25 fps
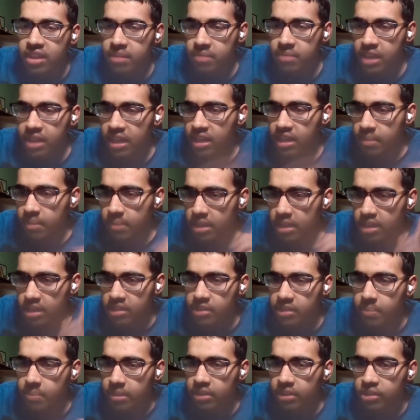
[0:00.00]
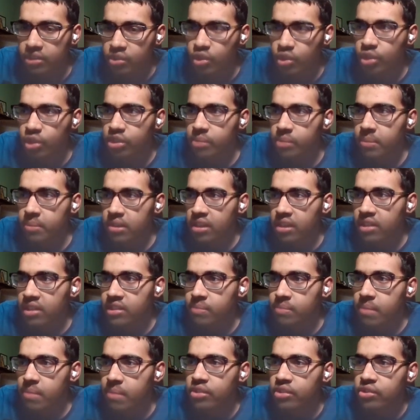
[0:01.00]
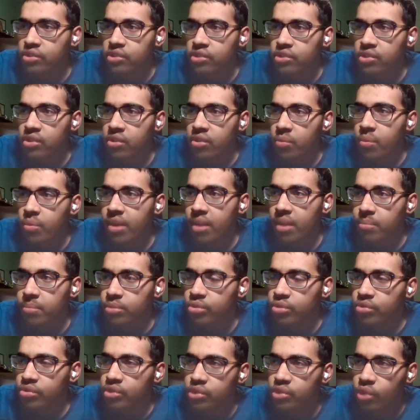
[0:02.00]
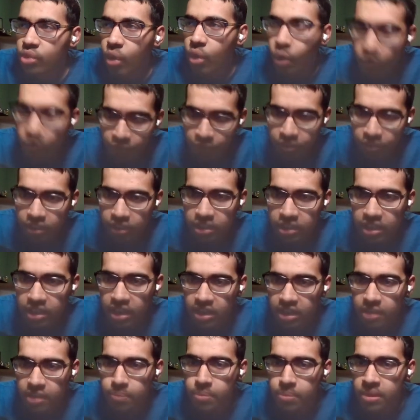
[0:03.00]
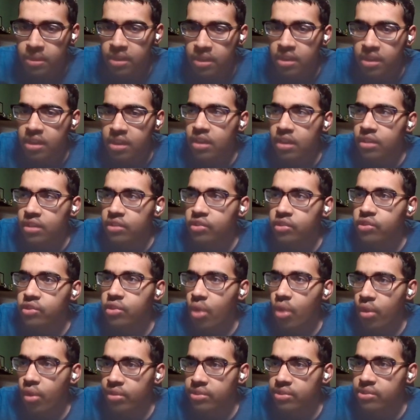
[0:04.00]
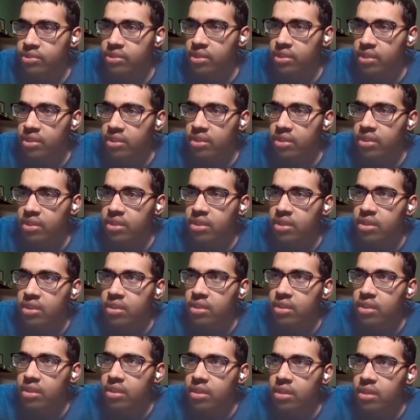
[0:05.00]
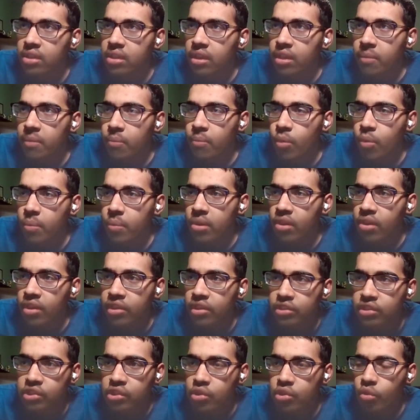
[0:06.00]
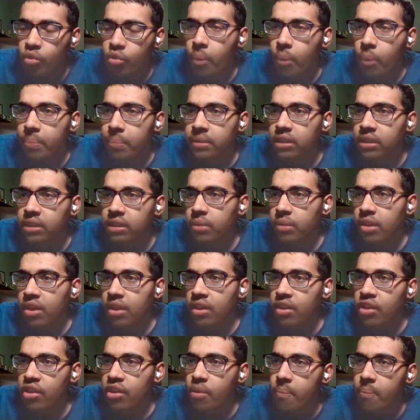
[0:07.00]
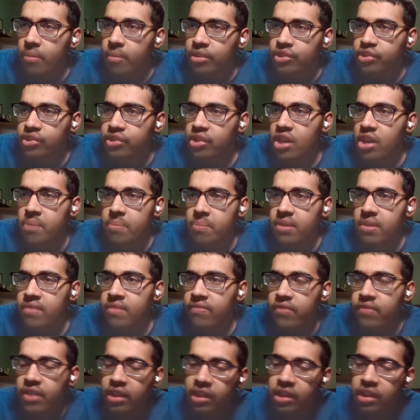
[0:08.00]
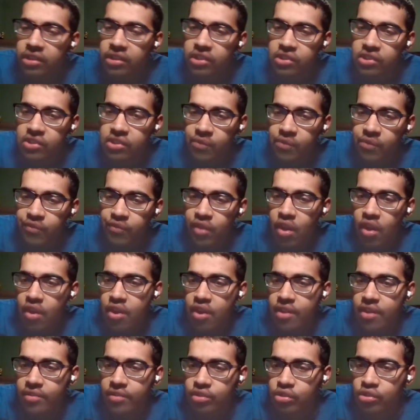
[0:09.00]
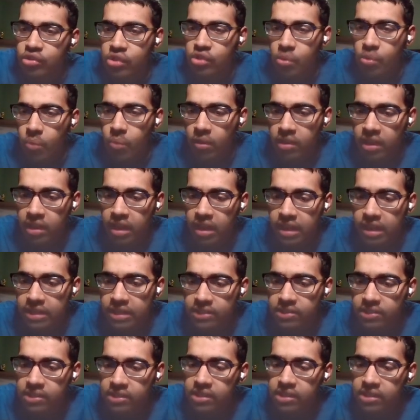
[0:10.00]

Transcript: KDB typically turns up against Manchester Real Madrid, so hopefully KDB starts. Moving on to the Europa League, we got here Marseille-Benfica. This is a very interesting one, guys.